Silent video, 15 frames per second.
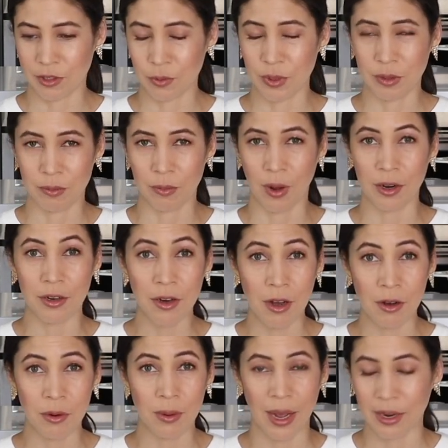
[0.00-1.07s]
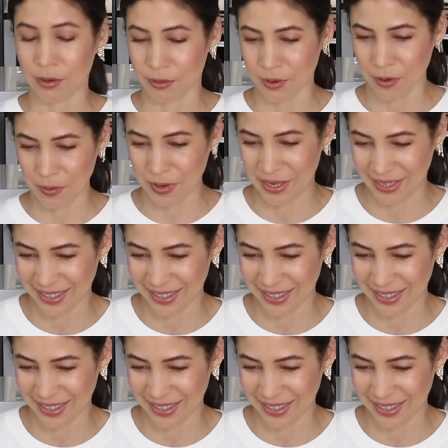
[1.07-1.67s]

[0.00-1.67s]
Do we want to know? I don't know.